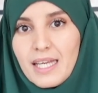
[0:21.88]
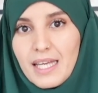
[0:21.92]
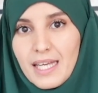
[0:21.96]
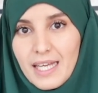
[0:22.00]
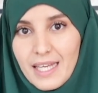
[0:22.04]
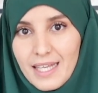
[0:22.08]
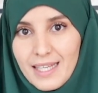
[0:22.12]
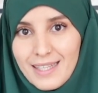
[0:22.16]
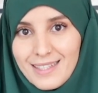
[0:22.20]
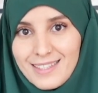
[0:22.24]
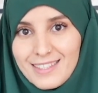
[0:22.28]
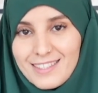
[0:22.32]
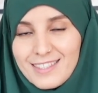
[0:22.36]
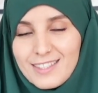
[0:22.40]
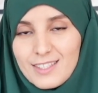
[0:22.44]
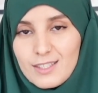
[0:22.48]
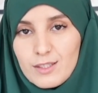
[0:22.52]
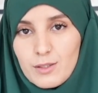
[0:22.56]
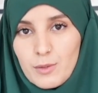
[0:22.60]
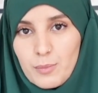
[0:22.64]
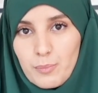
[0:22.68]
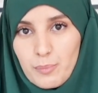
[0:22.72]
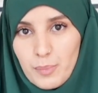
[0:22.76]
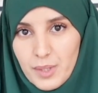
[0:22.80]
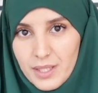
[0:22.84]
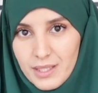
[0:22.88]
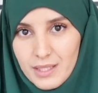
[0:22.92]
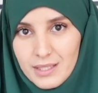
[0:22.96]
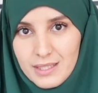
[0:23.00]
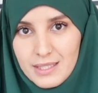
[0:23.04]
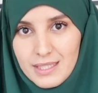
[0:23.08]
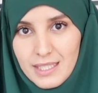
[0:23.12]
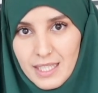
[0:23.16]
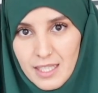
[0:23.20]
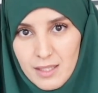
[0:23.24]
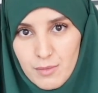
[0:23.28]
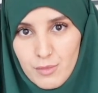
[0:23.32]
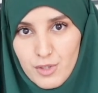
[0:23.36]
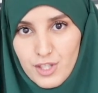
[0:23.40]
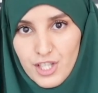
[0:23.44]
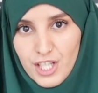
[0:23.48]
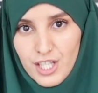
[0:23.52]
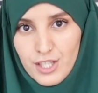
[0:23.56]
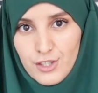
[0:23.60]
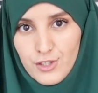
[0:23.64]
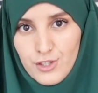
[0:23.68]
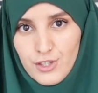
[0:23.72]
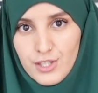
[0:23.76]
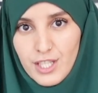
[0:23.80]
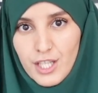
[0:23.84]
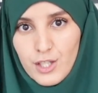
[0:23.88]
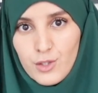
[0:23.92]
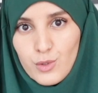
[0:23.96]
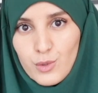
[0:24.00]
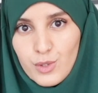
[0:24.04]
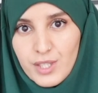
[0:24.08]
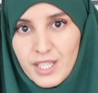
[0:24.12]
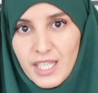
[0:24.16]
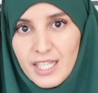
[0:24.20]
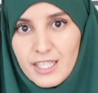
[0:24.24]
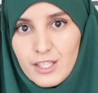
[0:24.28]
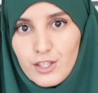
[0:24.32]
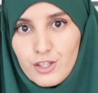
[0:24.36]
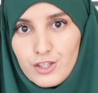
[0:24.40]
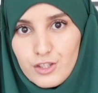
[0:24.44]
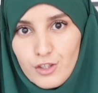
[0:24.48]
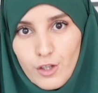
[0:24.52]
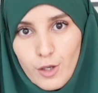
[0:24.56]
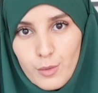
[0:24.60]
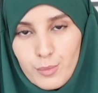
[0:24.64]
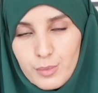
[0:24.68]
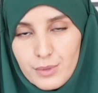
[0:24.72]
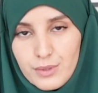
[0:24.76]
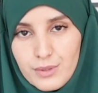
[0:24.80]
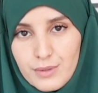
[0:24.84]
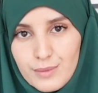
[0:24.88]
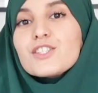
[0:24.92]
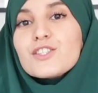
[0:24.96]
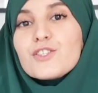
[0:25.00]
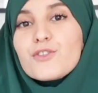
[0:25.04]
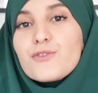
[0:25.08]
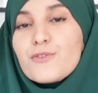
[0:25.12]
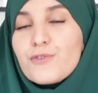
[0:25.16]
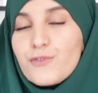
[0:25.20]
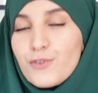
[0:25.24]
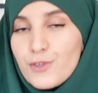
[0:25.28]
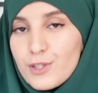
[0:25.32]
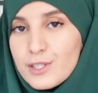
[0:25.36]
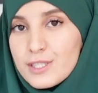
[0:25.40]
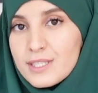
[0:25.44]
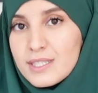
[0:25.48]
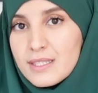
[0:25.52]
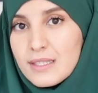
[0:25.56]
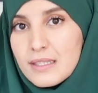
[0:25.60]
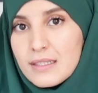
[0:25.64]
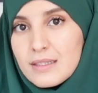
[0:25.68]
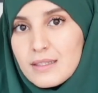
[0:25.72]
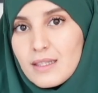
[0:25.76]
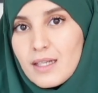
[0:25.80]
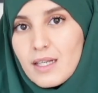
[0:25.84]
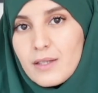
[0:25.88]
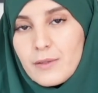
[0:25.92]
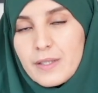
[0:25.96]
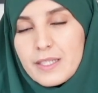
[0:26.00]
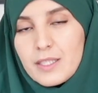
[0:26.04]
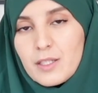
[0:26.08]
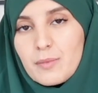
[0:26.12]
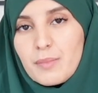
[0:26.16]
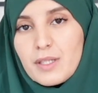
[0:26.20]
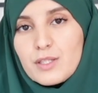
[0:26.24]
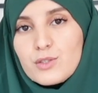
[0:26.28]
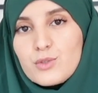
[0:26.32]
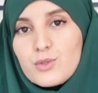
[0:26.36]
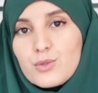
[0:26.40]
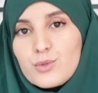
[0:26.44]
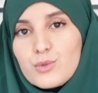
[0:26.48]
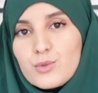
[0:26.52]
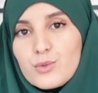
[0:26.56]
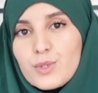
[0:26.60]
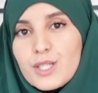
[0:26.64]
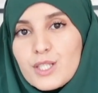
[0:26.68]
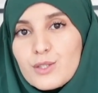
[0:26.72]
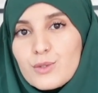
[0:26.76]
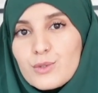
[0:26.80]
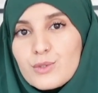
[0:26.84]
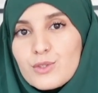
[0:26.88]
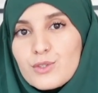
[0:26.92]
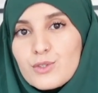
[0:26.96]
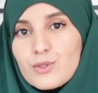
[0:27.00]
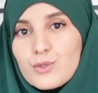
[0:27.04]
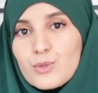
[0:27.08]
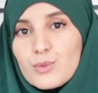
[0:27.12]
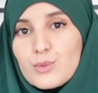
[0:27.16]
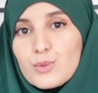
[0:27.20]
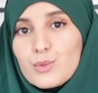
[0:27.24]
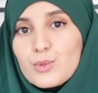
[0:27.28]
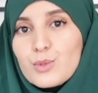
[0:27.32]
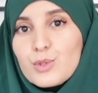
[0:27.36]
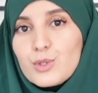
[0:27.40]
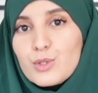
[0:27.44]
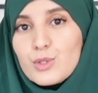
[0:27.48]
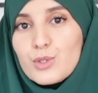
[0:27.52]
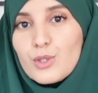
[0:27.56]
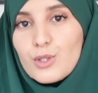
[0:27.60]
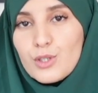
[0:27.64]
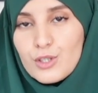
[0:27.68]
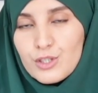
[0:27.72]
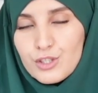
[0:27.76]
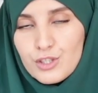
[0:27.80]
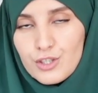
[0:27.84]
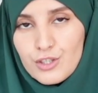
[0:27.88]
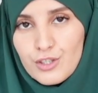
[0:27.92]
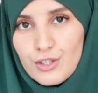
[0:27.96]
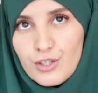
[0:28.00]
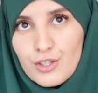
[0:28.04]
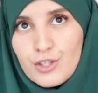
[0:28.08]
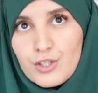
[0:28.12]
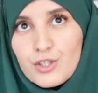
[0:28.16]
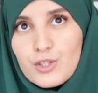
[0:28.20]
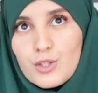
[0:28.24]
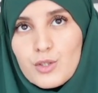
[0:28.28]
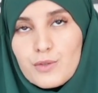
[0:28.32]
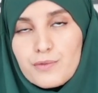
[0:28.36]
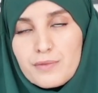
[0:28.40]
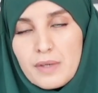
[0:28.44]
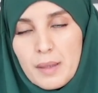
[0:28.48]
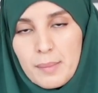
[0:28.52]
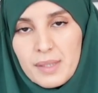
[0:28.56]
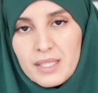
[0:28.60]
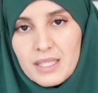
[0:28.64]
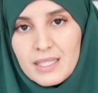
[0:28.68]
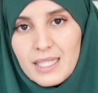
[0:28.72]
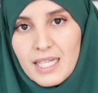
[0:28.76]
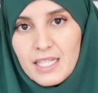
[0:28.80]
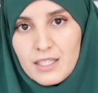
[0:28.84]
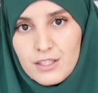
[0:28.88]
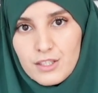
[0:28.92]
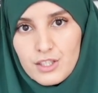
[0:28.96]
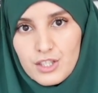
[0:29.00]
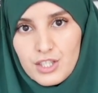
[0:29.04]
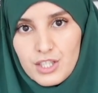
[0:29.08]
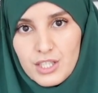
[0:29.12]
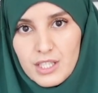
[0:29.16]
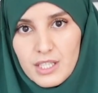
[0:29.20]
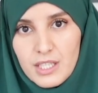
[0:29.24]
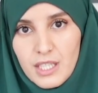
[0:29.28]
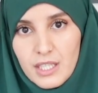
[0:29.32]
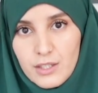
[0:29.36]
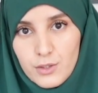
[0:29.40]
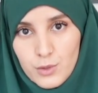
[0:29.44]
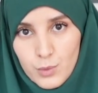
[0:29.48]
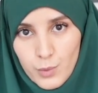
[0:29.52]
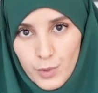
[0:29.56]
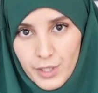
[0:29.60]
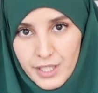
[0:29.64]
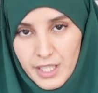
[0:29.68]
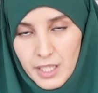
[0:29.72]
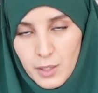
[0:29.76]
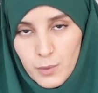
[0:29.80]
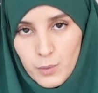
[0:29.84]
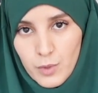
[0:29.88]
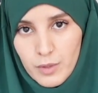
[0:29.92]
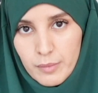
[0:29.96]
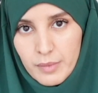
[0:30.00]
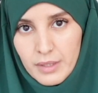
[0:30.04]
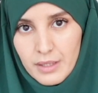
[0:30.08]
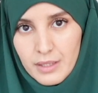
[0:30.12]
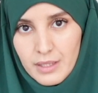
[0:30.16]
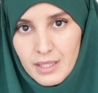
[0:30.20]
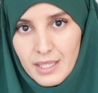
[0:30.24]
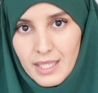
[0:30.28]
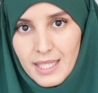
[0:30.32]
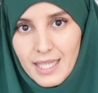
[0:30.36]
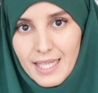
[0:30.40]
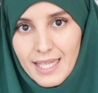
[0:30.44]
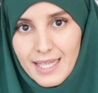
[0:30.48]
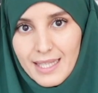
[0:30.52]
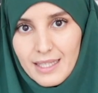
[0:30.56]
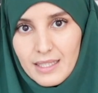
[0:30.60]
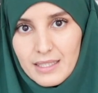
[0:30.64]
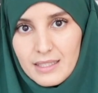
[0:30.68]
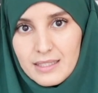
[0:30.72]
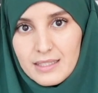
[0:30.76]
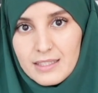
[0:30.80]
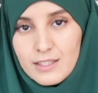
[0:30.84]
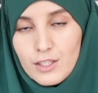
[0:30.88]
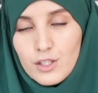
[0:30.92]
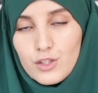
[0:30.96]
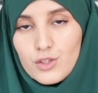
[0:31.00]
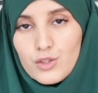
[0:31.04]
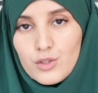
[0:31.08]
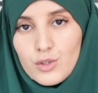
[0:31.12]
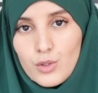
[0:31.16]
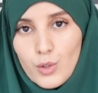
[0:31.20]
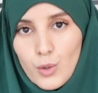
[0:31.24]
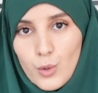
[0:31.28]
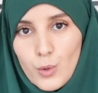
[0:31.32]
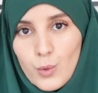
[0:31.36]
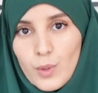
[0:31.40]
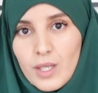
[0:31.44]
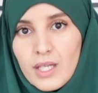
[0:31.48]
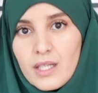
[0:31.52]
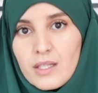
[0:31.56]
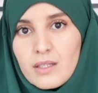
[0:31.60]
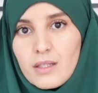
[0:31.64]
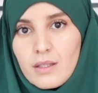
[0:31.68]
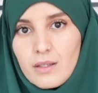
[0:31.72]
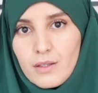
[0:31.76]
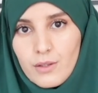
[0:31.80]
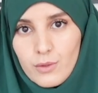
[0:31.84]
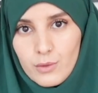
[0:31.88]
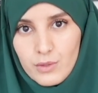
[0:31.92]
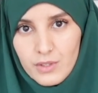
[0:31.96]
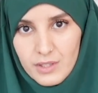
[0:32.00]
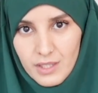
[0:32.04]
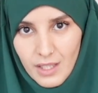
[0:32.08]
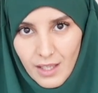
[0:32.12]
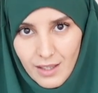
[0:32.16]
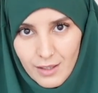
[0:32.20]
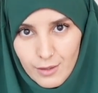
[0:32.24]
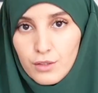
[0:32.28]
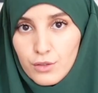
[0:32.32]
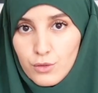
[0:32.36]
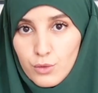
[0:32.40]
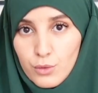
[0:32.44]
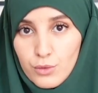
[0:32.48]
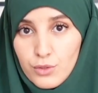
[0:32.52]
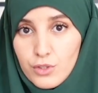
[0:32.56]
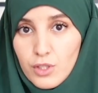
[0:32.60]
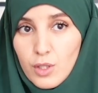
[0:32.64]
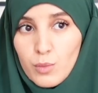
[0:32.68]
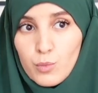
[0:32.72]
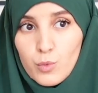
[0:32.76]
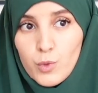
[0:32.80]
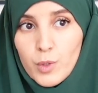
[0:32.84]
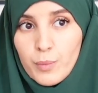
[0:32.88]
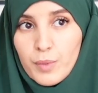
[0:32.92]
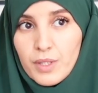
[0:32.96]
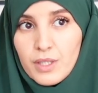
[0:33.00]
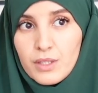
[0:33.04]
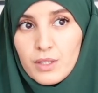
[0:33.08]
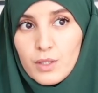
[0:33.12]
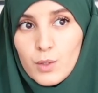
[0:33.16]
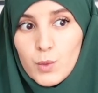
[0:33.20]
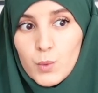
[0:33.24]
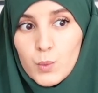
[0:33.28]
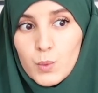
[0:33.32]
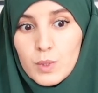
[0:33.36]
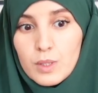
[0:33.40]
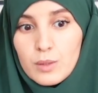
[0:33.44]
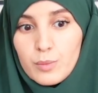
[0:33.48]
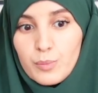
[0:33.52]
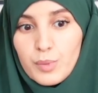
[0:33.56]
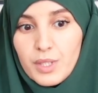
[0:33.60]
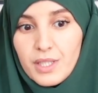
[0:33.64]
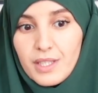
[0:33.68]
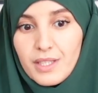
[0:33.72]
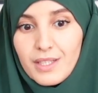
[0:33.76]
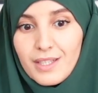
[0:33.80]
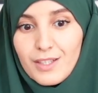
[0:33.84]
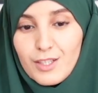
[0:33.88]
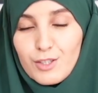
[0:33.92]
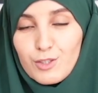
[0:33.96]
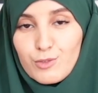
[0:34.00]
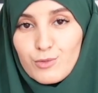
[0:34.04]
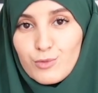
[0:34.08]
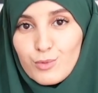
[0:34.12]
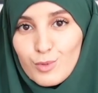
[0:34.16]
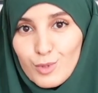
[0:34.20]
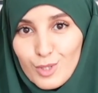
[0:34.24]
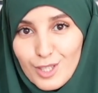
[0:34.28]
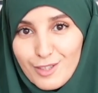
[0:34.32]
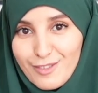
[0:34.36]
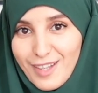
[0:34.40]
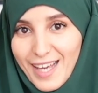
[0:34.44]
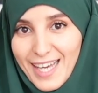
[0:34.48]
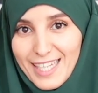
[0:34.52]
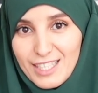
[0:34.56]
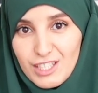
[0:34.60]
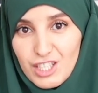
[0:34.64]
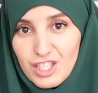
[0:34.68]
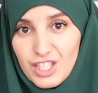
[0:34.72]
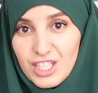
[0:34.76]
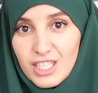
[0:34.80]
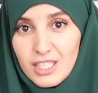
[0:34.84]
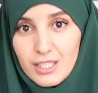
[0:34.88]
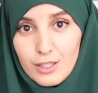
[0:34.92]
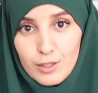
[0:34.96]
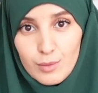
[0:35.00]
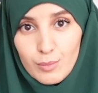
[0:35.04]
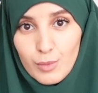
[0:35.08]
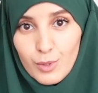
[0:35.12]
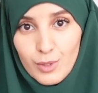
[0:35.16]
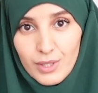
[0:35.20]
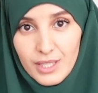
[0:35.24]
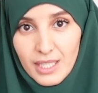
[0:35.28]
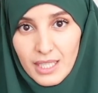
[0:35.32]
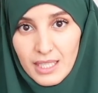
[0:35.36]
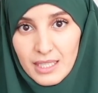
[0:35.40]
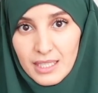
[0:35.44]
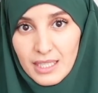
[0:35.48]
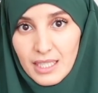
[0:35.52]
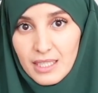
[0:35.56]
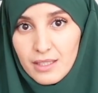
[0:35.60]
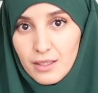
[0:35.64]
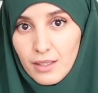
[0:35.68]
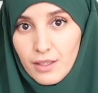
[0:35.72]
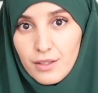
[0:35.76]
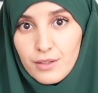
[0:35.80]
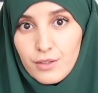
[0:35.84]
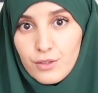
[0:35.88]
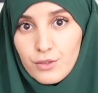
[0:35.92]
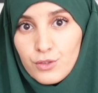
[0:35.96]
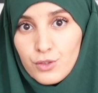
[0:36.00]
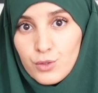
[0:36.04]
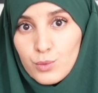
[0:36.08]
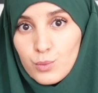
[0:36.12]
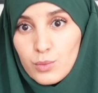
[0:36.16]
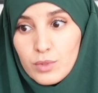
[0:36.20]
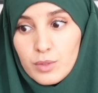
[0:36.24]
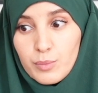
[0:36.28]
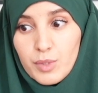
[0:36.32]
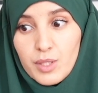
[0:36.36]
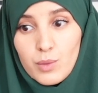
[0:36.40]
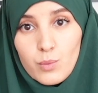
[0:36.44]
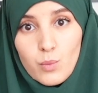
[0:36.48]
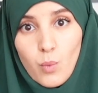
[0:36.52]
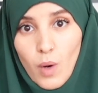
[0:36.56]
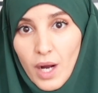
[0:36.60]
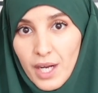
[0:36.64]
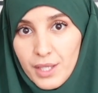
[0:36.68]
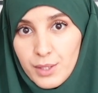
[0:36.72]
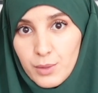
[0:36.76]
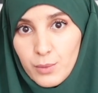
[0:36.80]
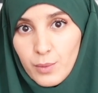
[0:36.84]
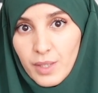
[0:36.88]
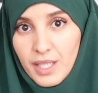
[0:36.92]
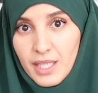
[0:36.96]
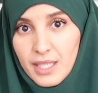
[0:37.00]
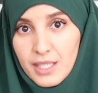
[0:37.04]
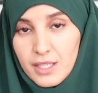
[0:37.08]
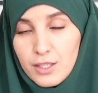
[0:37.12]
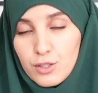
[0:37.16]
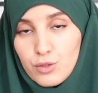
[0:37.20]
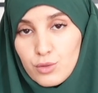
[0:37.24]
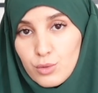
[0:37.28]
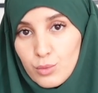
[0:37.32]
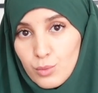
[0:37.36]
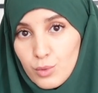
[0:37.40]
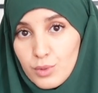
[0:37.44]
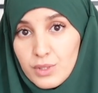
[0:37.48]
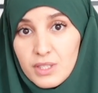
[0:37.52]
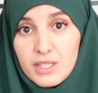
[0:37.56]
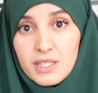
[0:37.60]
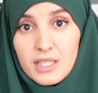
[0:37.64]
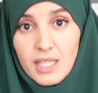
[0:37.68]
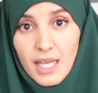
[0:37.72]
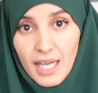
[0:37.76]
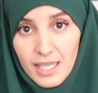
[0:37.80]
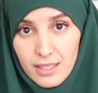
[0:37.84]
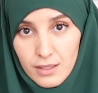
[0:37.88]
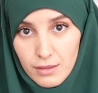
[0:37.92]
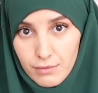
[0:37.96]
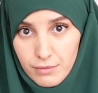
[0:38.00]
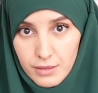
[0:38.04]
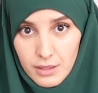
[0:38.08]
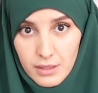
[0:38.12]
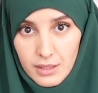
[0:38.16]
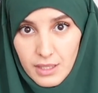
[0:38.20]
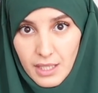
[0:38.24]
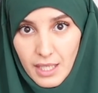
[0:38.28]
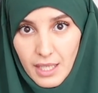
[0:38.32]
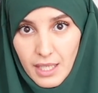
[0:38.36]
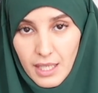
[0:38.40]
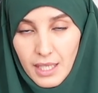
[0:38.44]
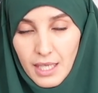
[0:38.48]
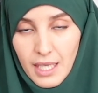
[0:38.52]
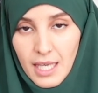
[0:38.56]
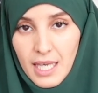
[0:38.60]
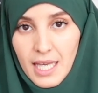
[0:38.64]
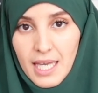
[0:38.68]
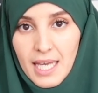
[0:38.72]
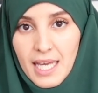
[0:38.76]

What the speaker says: is the biggest game changer that you can adopt. The first thing that I recommend you do in order to nurture your feminine energy as a working woman is knowing yourself. So some women will be full of energy in the morning and others will be wide awake towards the end of the day.